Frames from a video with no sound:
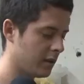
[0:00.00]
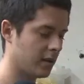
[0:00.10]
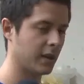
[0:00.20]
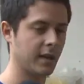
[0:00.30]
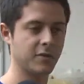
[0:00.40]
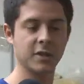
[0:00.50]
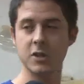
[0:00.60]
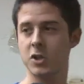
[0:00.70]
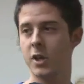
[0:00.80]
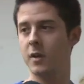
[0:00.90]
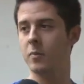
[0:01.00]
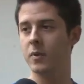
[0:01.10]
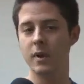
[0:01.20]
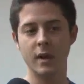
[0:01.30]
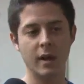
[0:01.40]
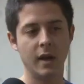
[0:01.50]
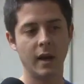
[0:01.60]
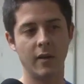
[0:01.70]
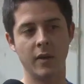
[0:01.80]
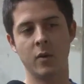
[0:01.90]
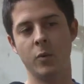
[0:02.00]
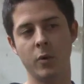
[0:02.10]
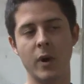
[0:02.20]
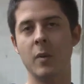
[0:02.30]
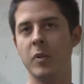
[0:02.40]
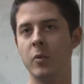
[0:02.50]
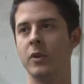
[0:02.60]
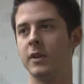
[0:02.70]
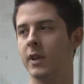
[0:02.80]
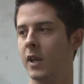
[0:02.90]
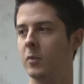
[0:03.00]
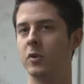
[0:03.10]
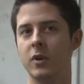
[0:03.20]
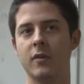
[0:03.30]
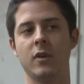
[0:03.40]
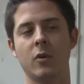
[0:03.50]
that gives it a shape, and then we wrap it with a tape to give it a